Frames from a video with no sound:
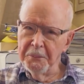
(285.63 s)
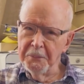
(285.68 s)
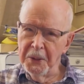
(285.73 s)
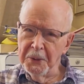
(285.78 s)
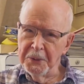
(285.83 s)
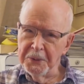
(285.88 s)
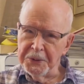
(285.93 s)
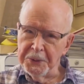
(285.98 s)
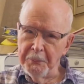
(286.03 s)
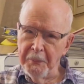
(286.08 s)
I
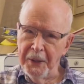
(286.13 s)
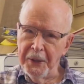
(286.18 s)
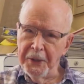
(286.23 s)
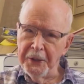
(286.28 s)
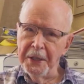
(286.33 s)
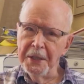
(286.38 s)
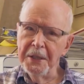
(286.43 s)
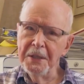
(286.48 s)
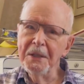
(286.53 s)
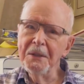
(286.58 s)
was
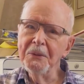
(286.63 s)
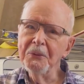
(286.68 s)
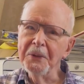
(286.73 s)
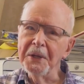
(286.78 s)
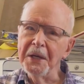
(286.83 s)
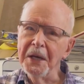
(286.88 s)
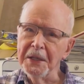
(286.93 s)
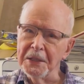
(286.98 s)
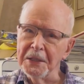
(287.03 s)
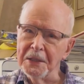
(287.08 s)
married. We
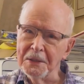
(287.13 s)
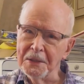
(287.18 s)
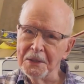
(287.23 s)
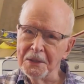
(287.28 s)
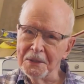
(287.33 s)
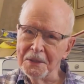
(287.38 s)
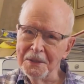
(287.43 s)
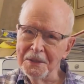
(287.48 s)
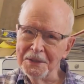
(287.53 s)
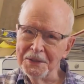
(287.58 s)
had a
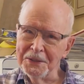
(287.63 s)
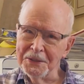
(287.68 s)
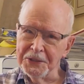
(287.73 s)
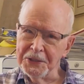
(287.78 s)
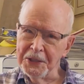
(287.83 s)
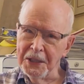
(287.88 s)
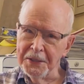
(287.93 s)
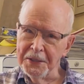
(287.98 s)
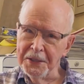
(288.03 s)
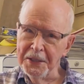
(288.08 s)
little
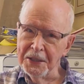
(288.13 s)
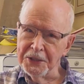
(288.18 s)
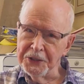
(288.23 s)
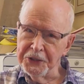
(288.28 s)
son,